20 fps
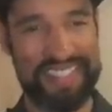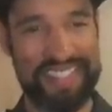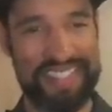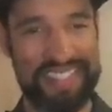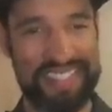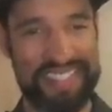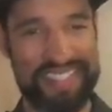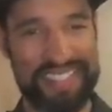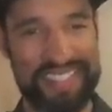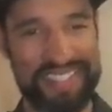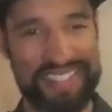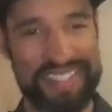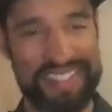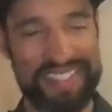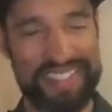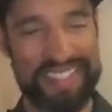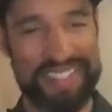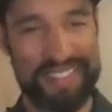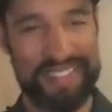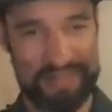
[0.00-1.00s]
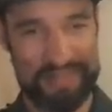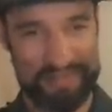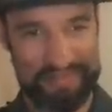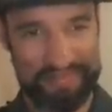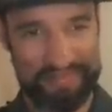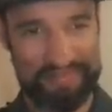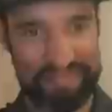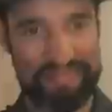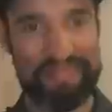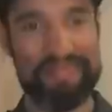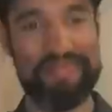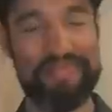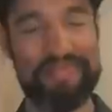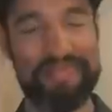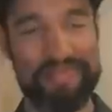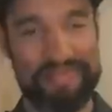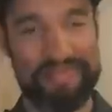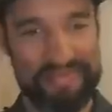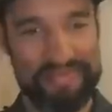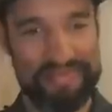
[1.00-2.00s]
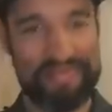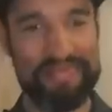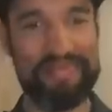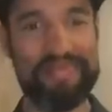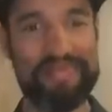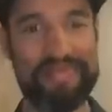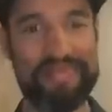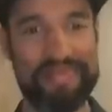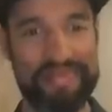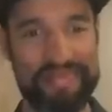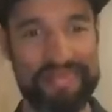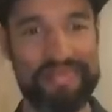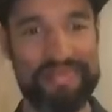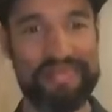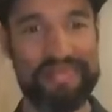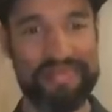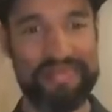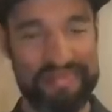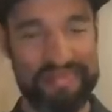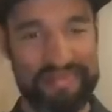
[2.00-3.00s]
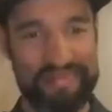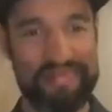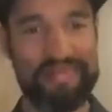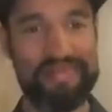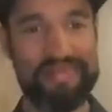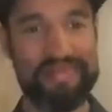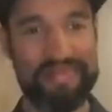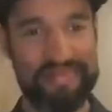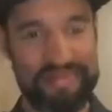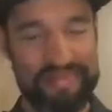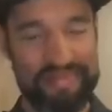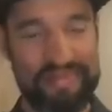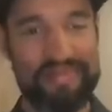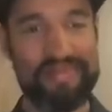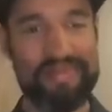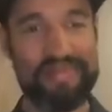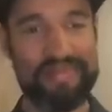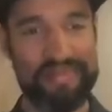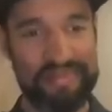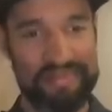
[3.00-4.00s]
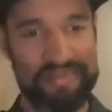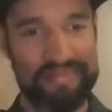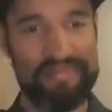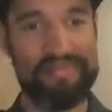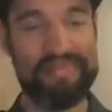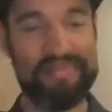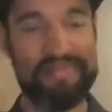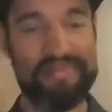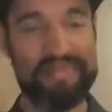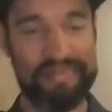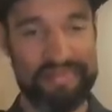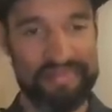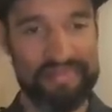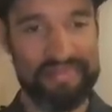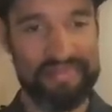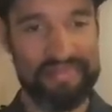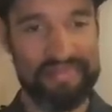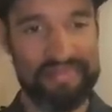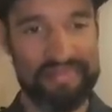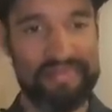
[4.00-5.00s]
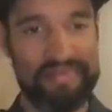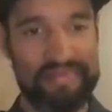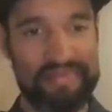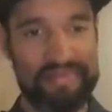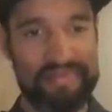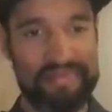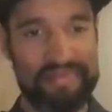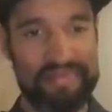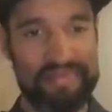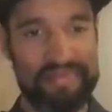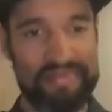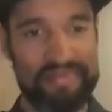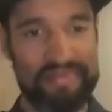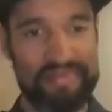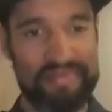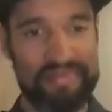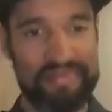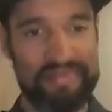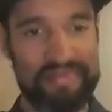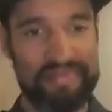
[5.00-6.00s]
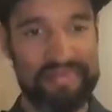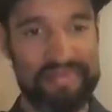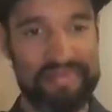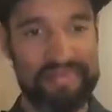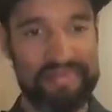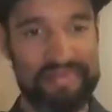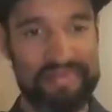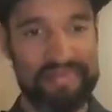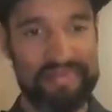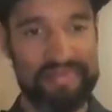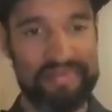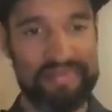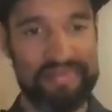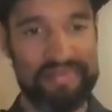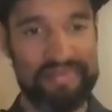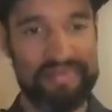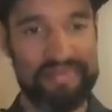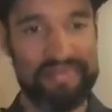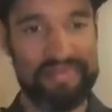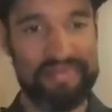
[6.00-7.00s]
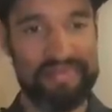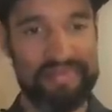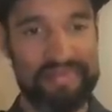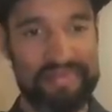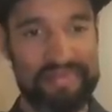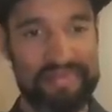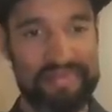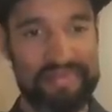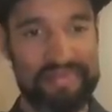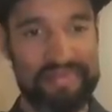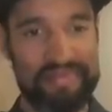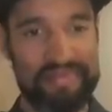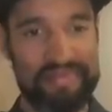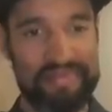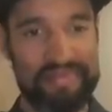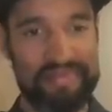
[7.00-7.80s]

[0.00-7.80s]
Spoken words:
The person shown says nothing.